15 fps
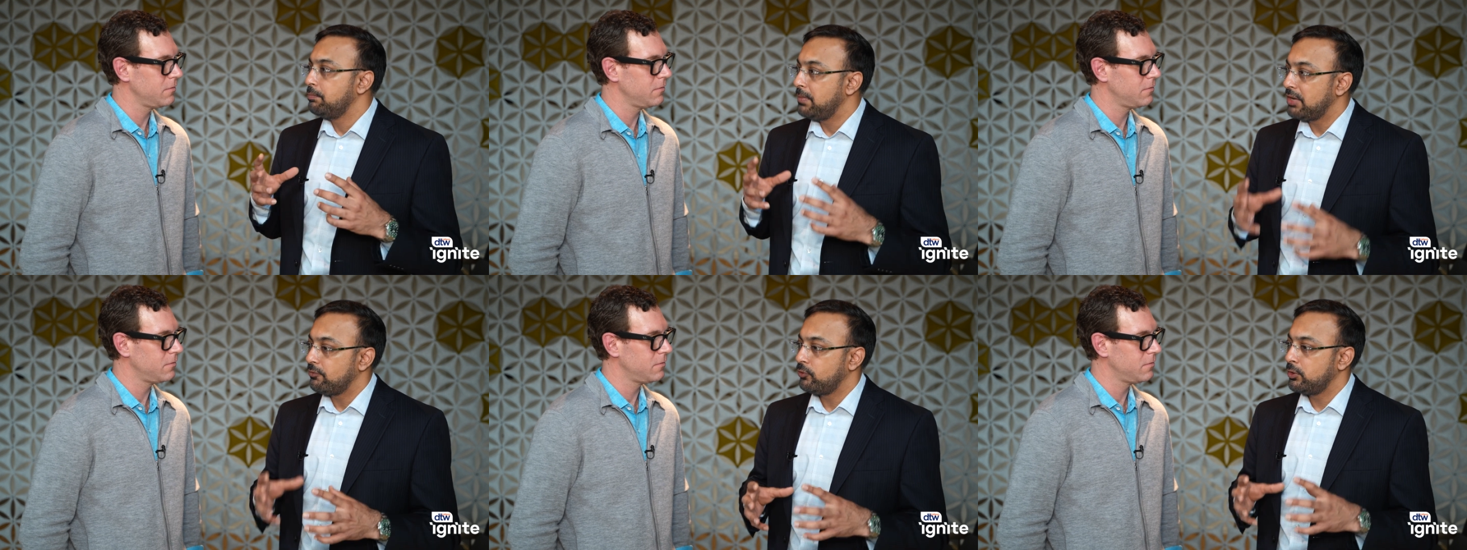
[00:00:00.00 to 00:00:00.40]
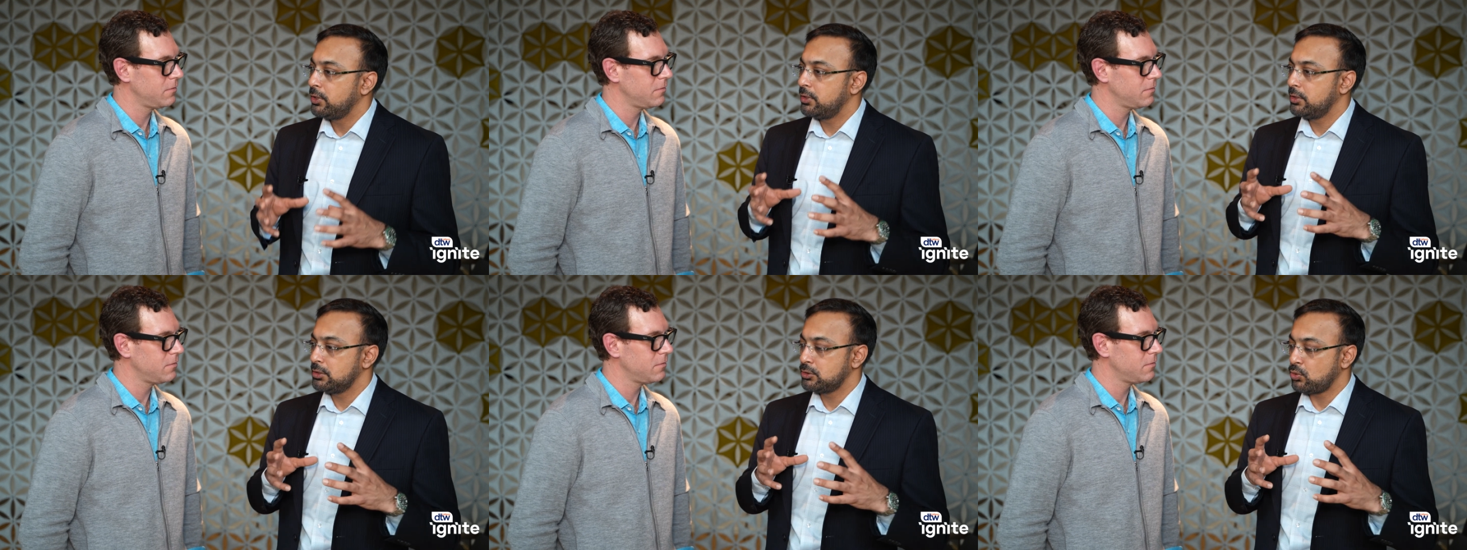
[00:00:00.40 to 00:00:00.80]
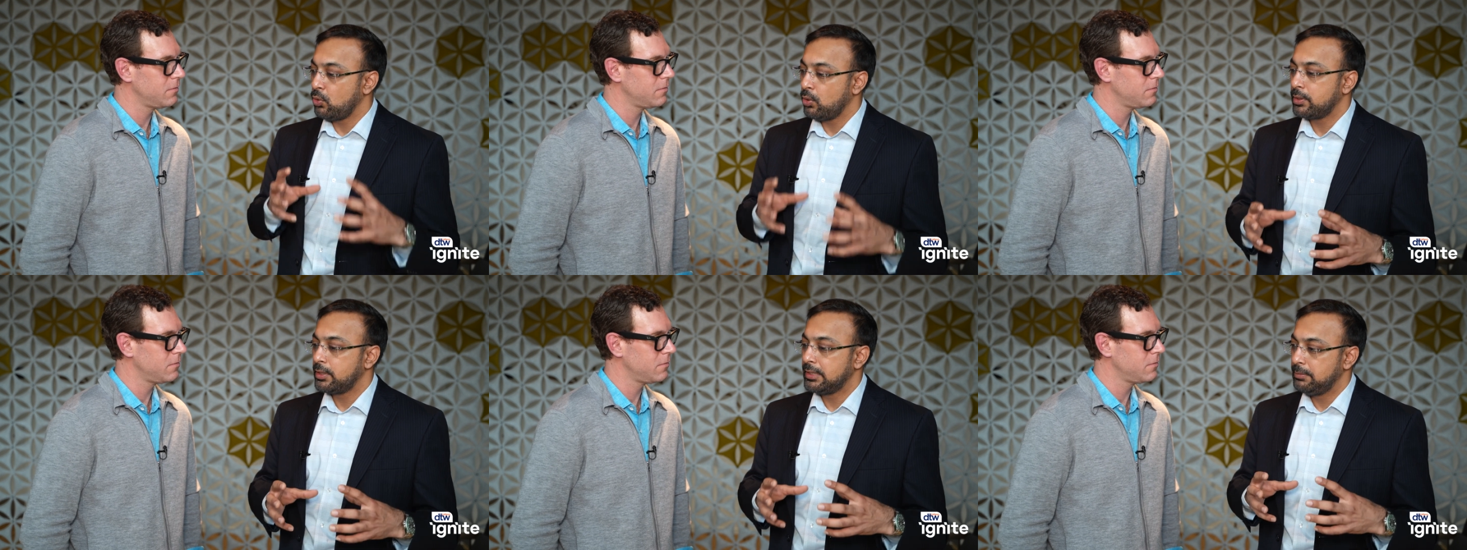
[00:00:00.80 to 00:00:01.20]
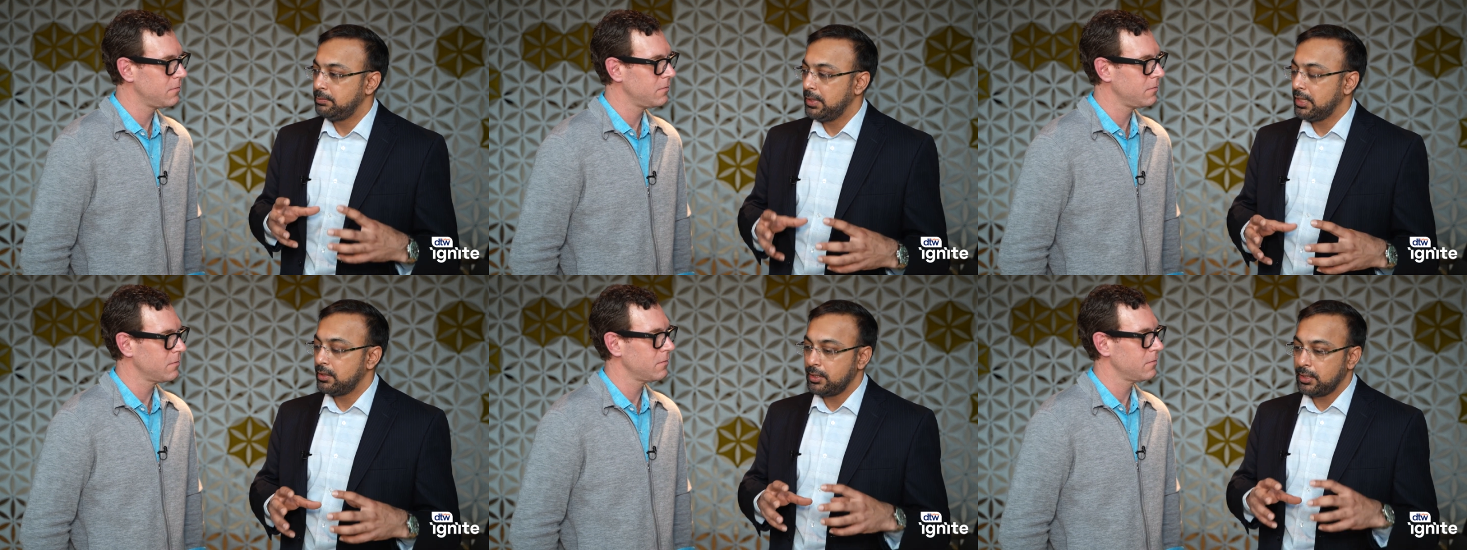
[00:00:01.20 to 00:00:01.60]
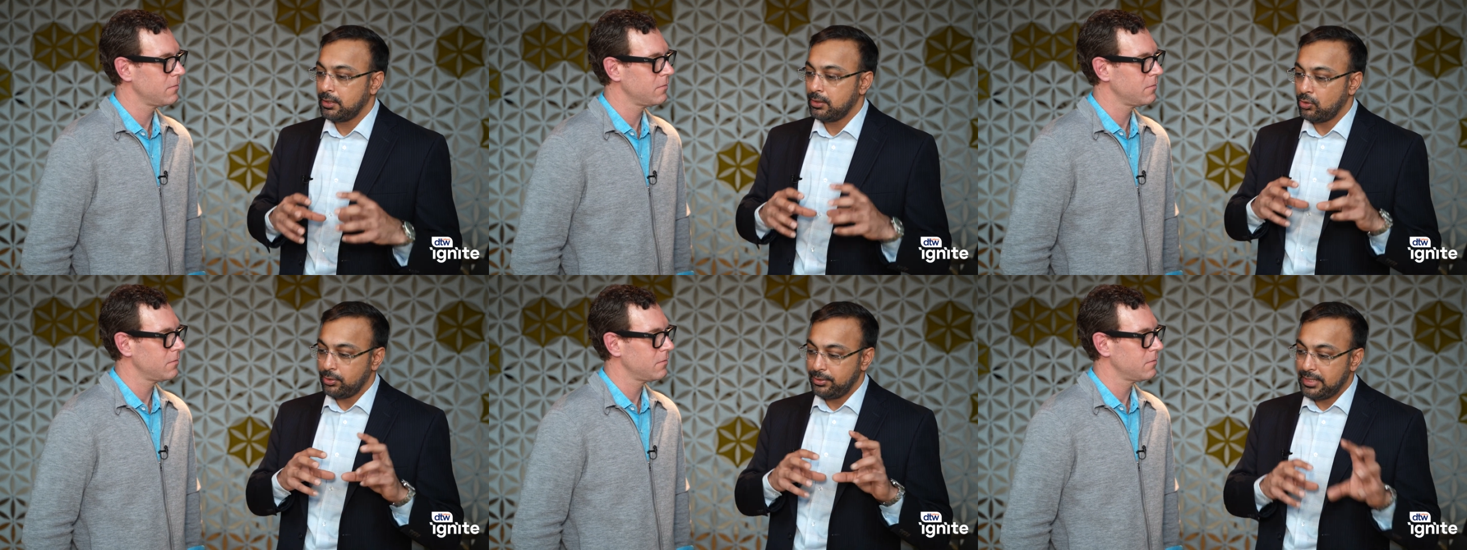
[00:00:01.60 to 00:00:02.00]
Speaker 1: Mavenir is already
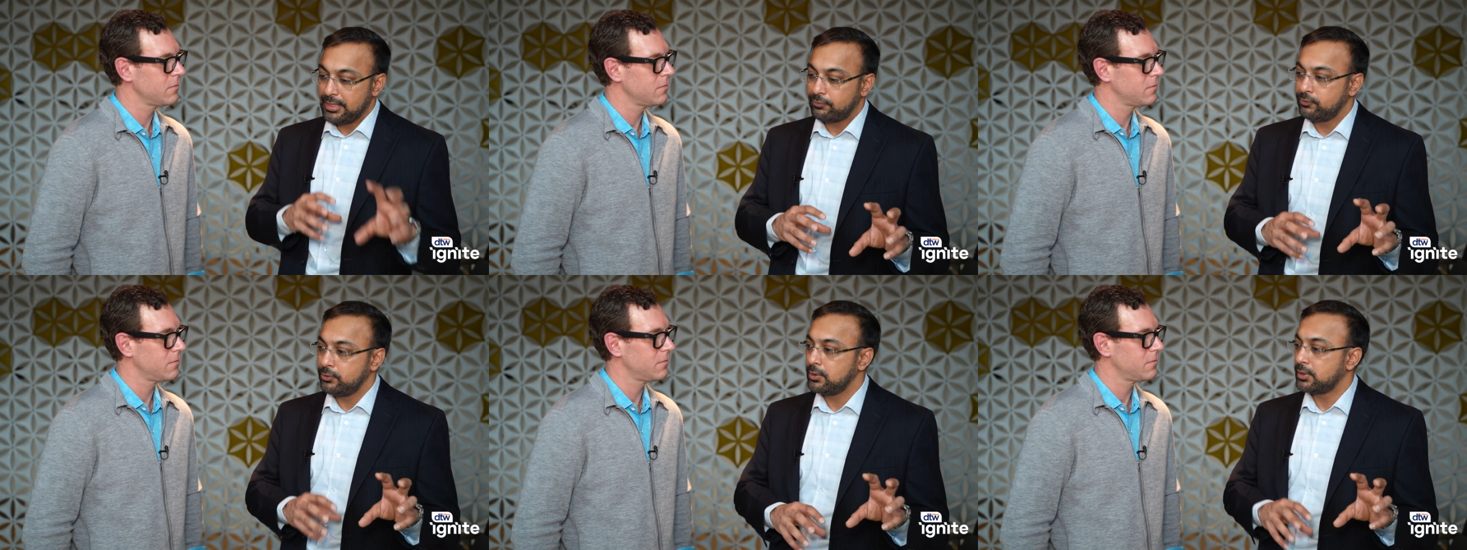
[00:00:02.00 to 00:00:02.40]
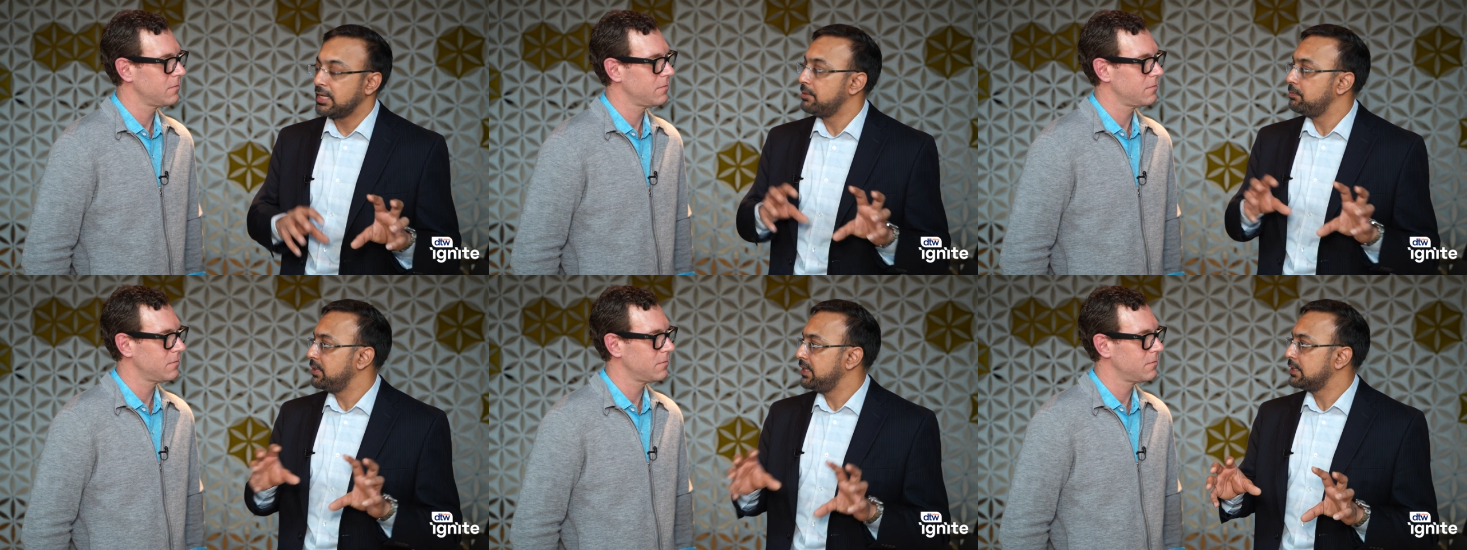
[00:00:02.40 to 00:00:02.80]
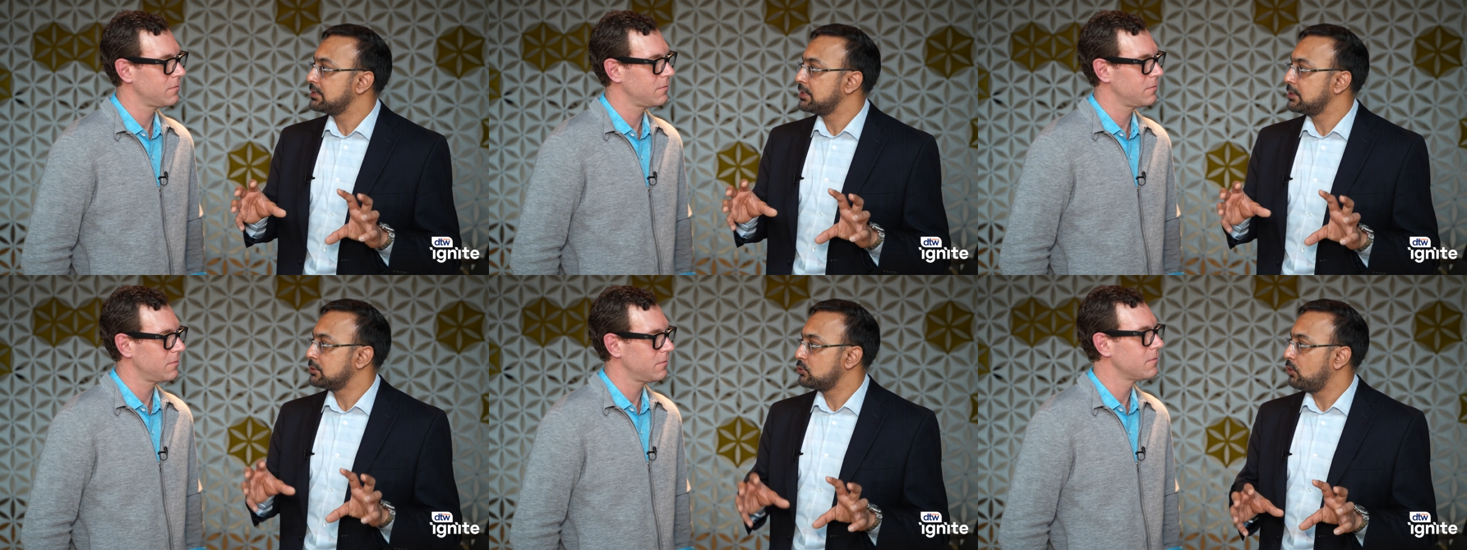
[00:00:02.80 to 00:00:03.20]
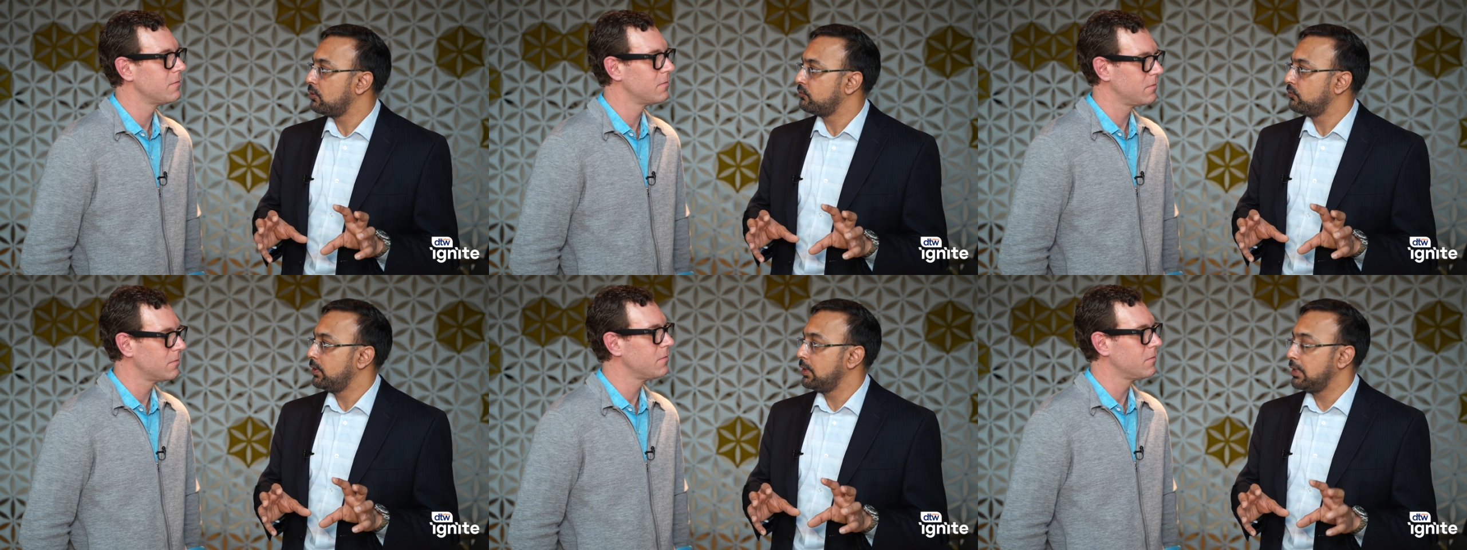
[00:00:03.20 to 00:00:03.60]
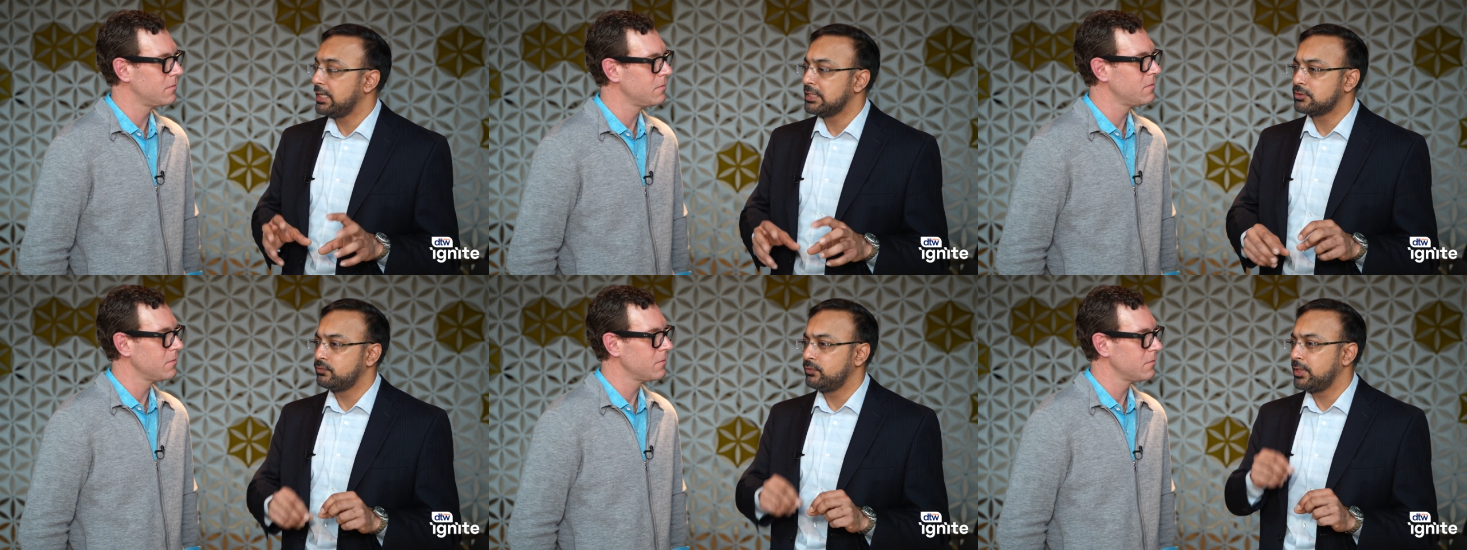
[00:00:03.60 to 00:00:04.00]
building network and BSS software
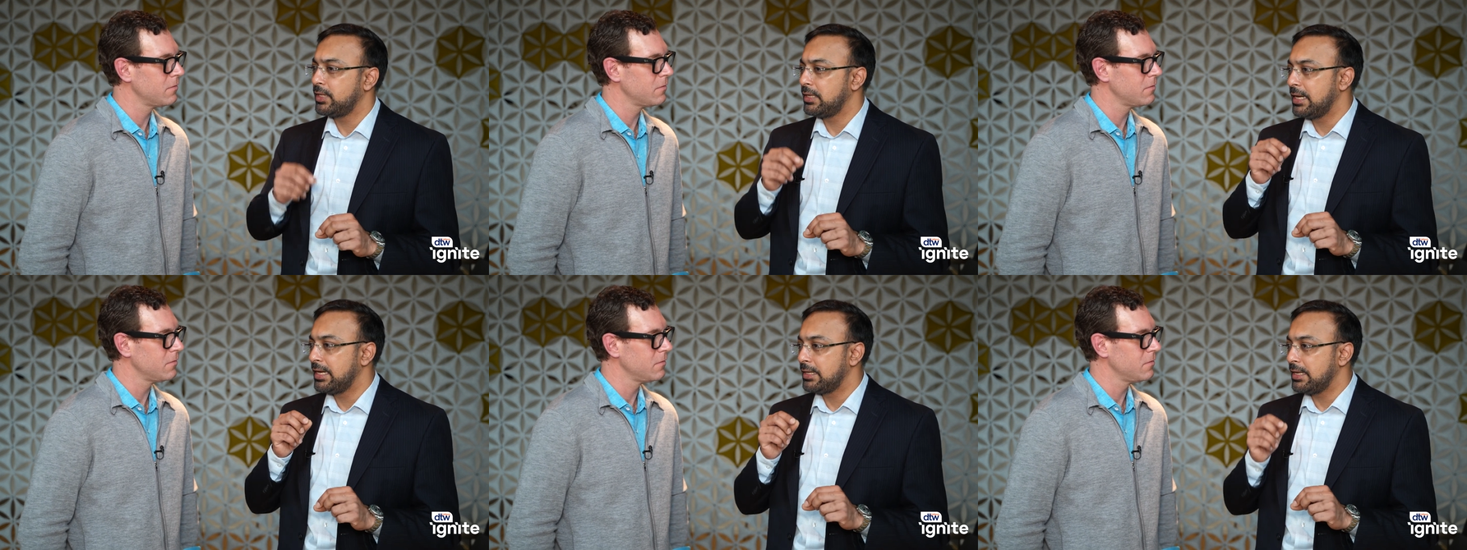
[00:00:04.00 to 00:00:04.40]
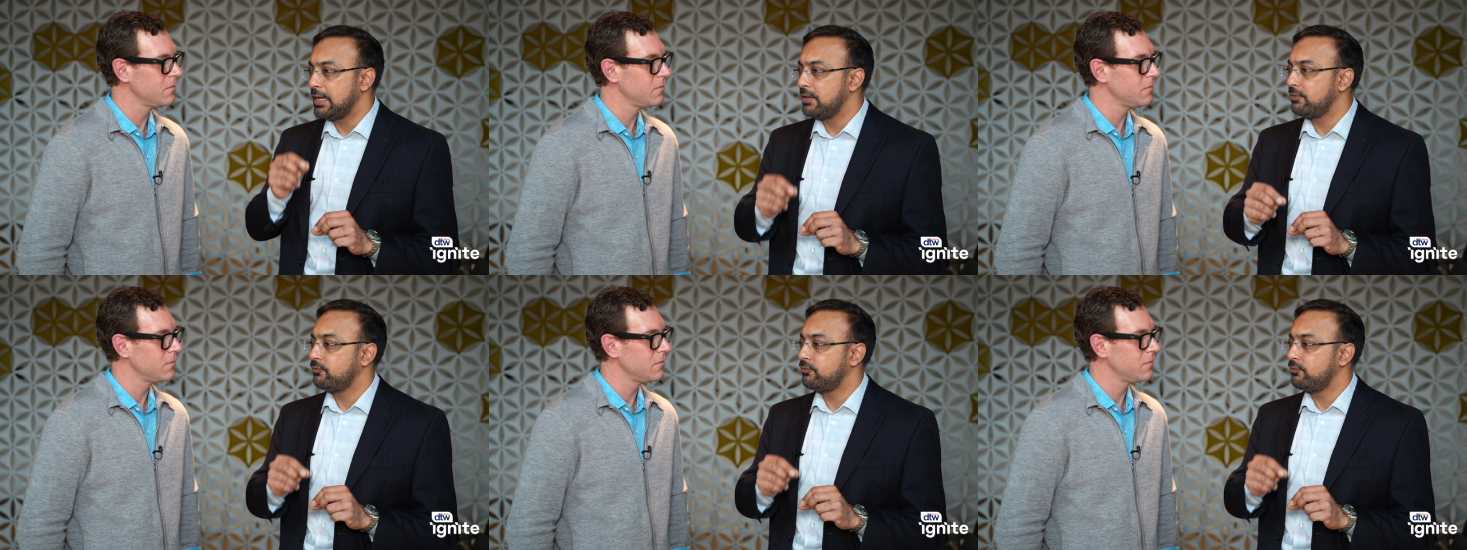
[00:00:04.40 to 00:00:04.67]
lines where at